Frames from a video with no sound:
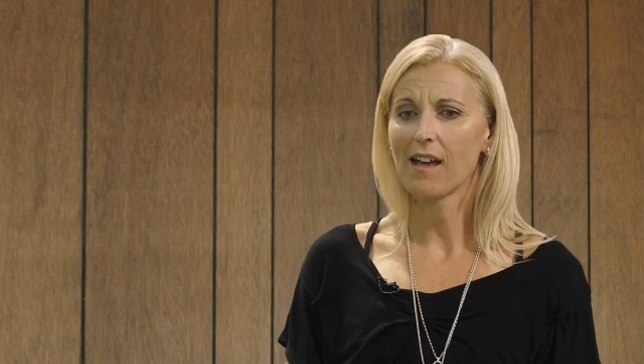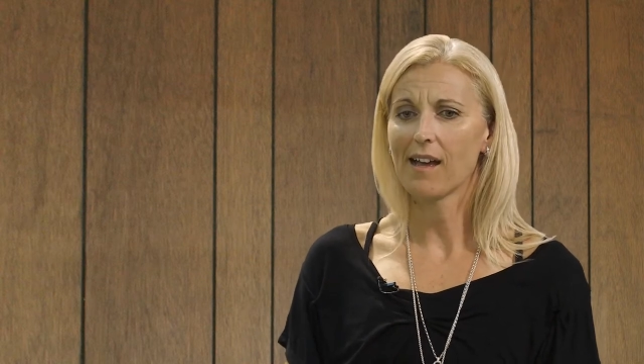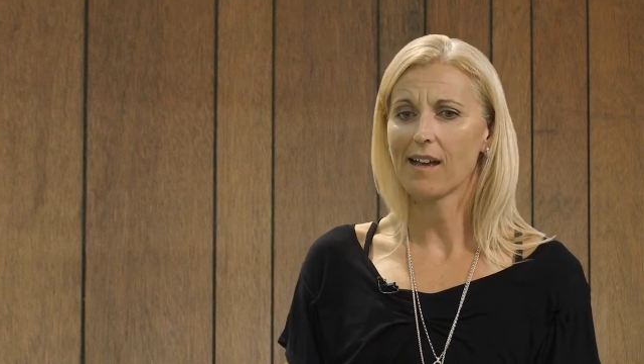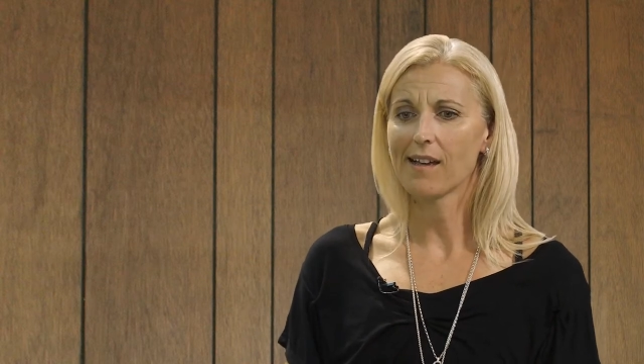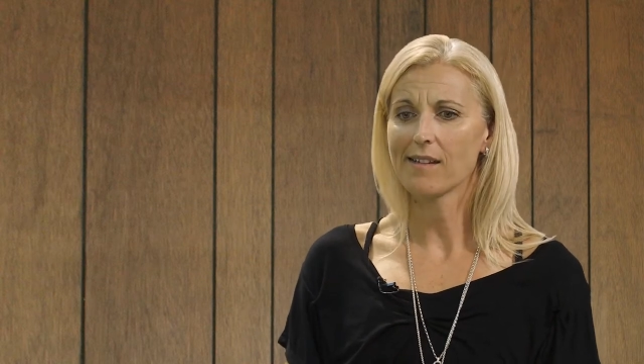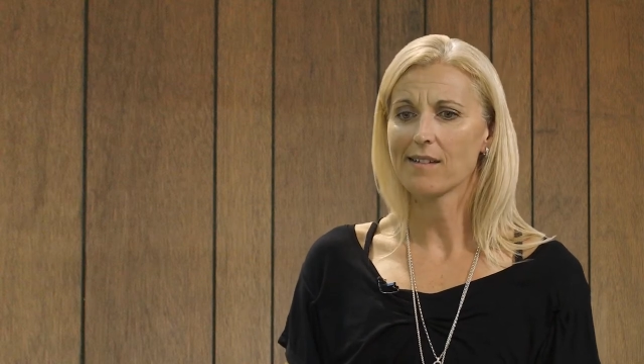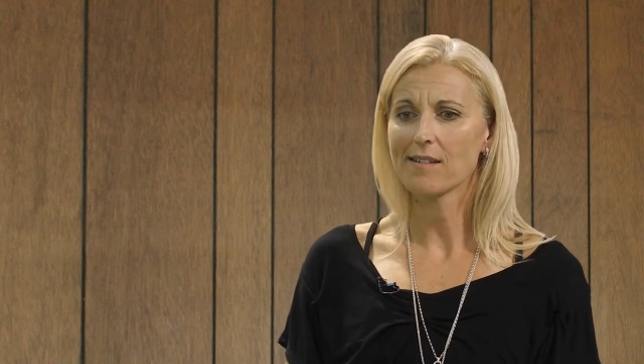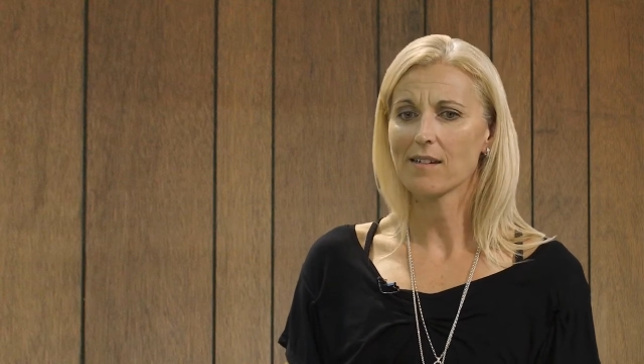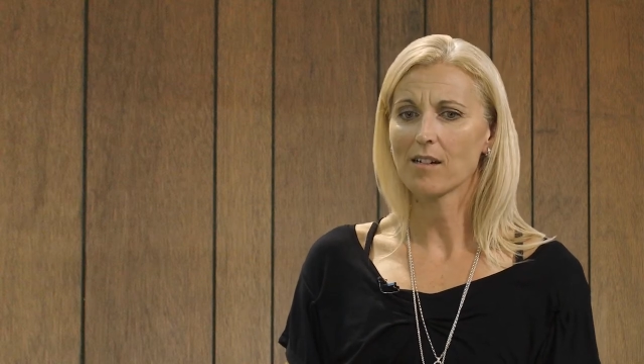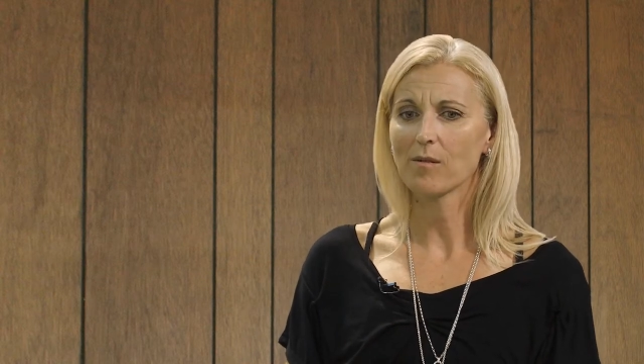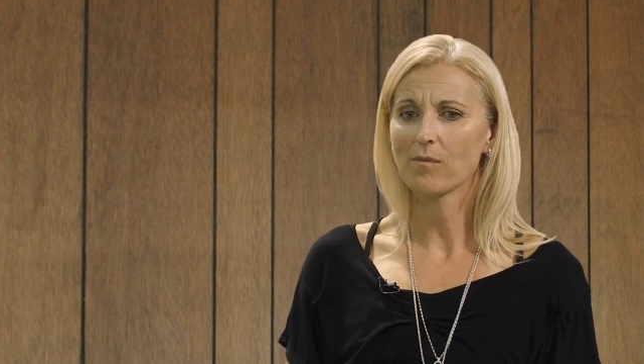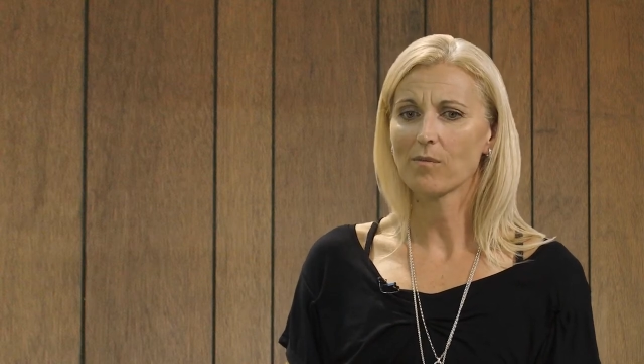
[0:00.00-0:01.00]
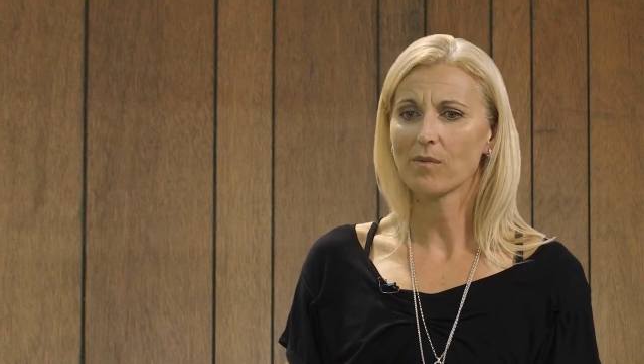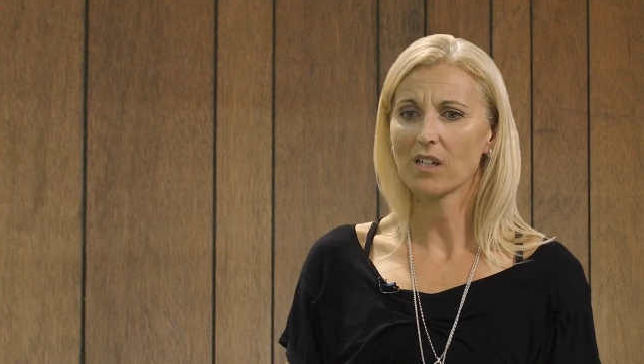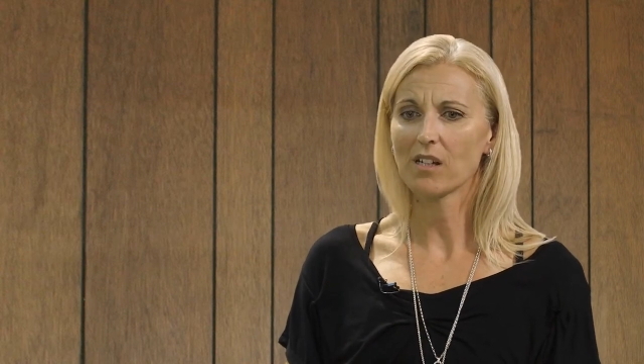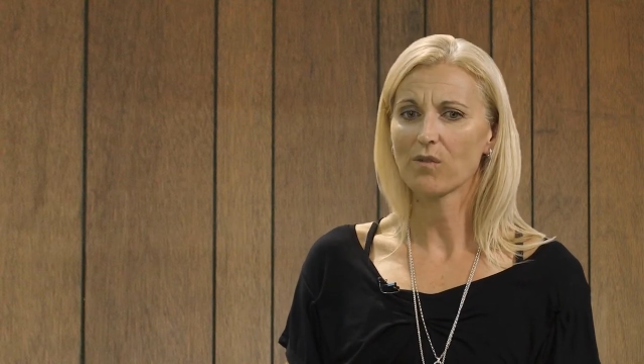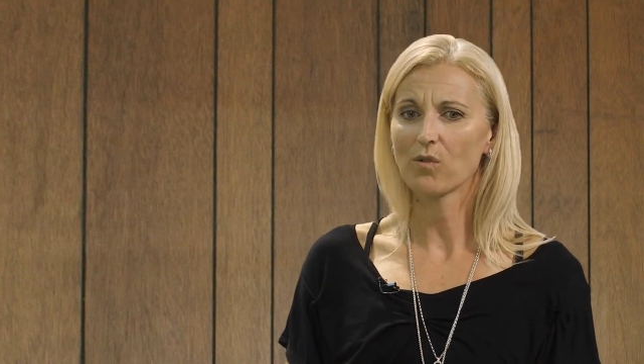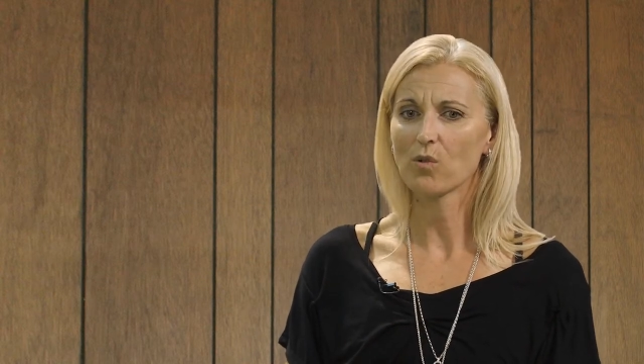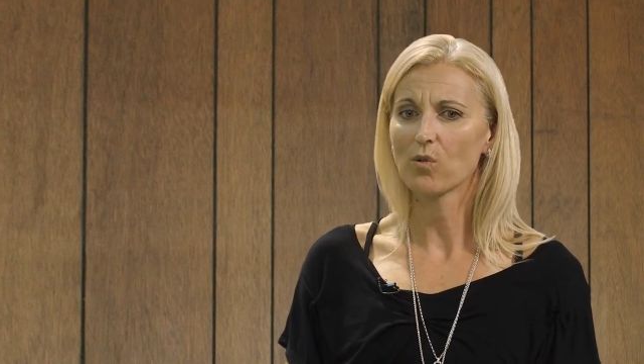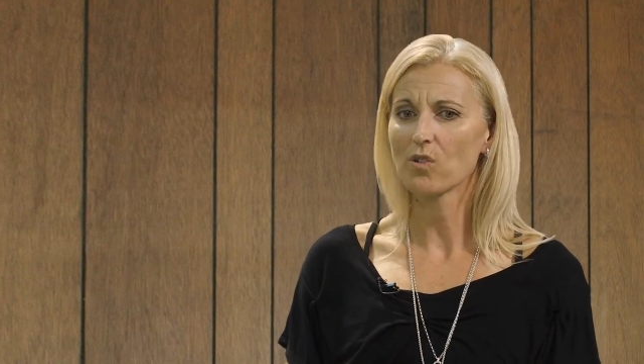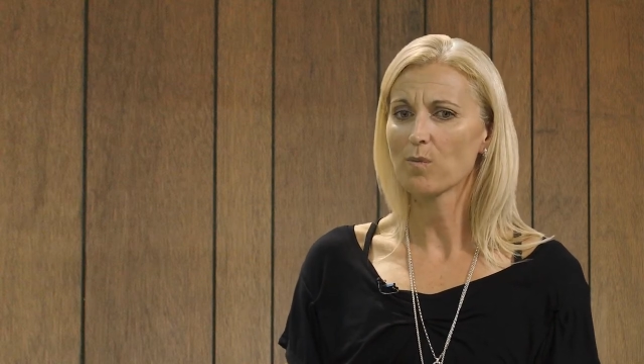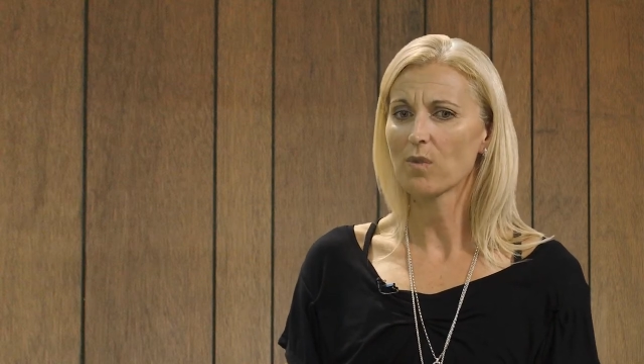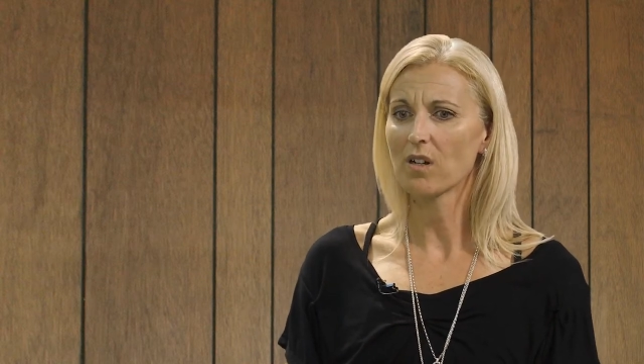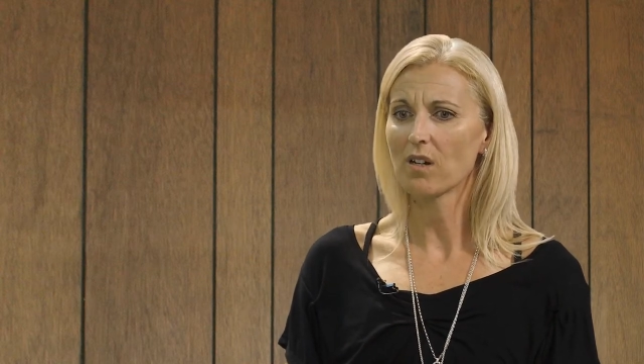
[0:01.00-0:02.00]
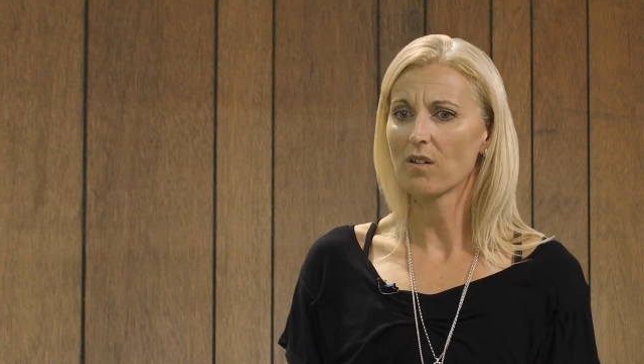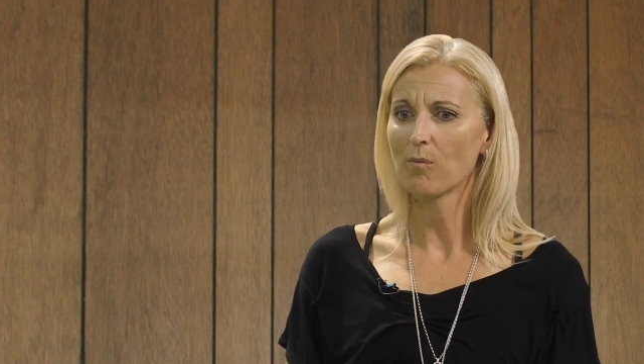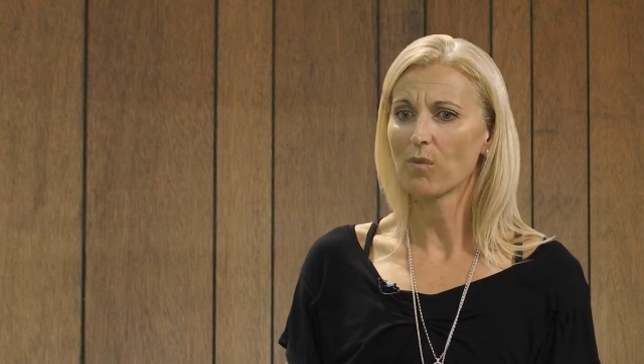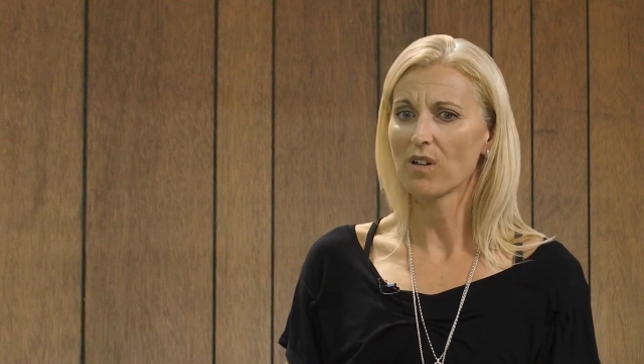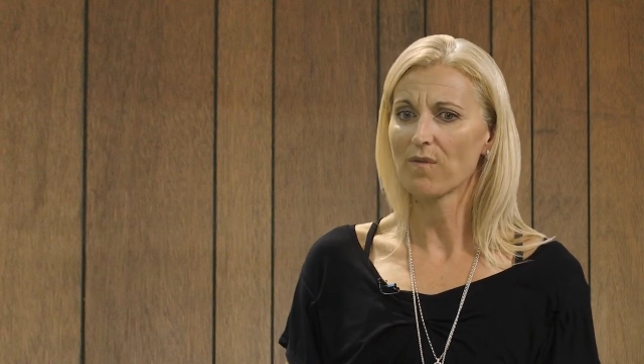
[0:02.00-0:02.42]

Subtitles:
And of course, my